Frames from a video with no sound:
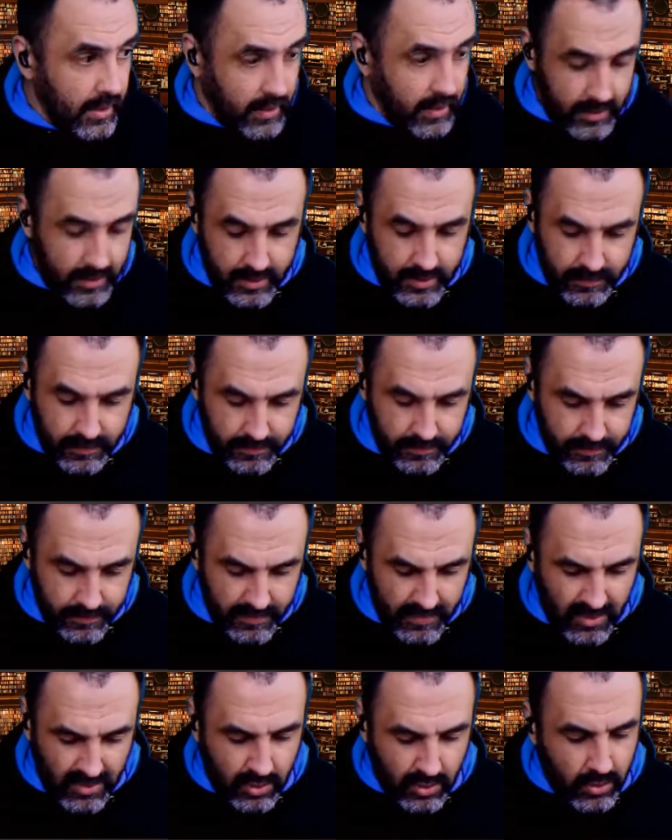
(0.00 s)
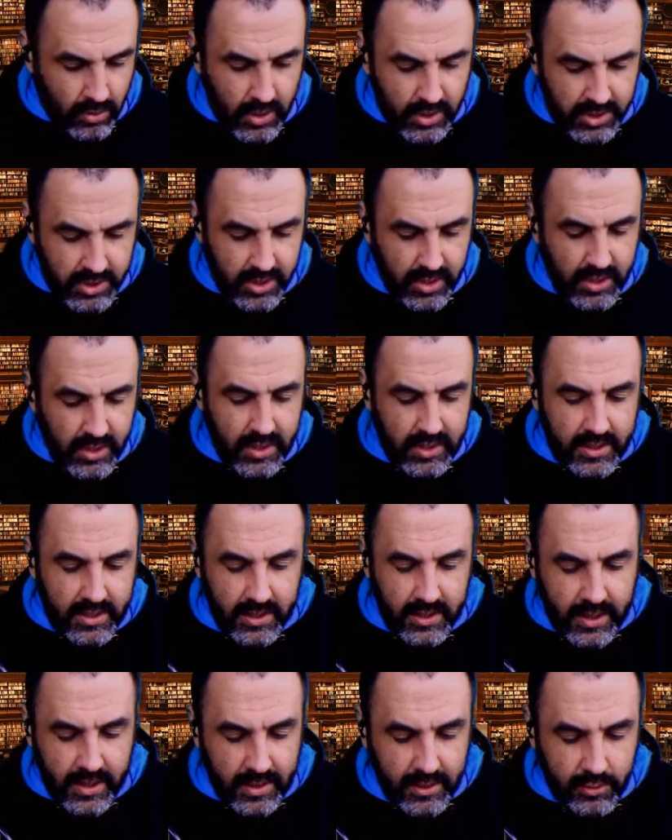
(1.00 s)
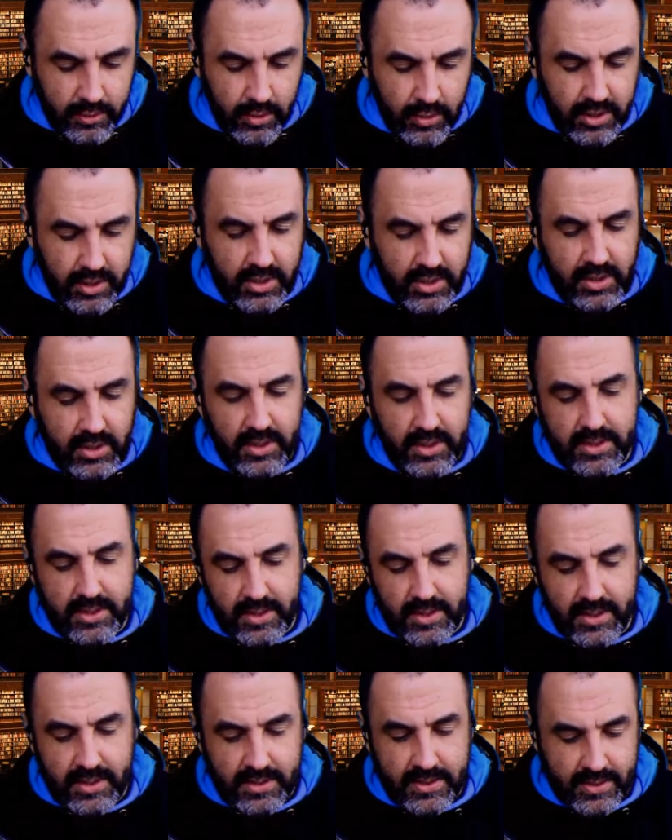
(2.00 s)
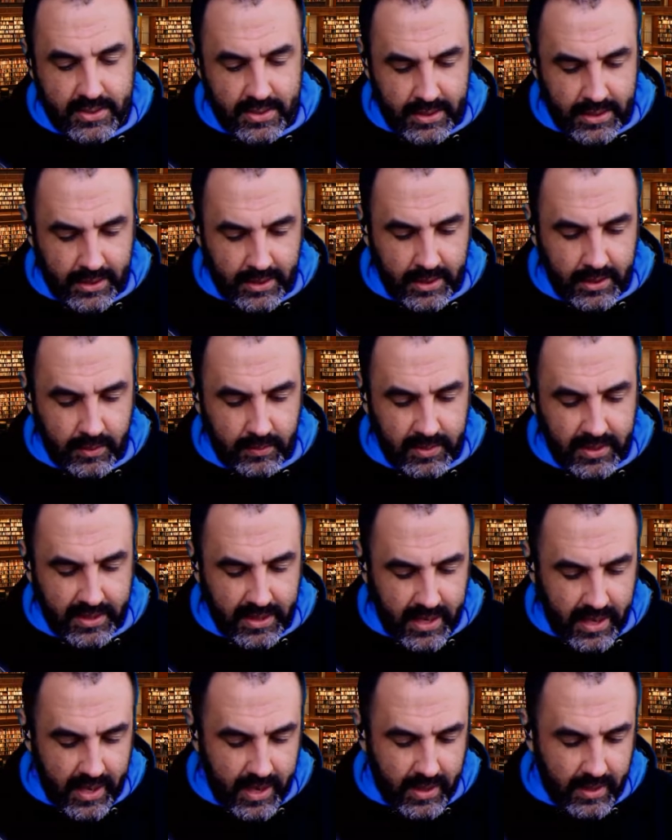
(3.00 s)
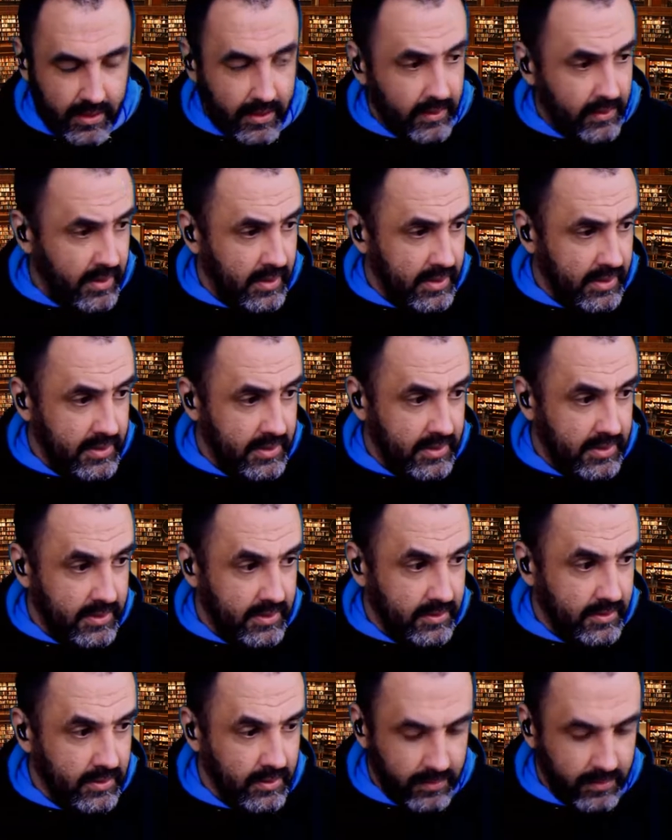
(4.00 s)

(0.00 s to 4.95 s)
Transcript: uh, crushing it and crush it is a little bit, and this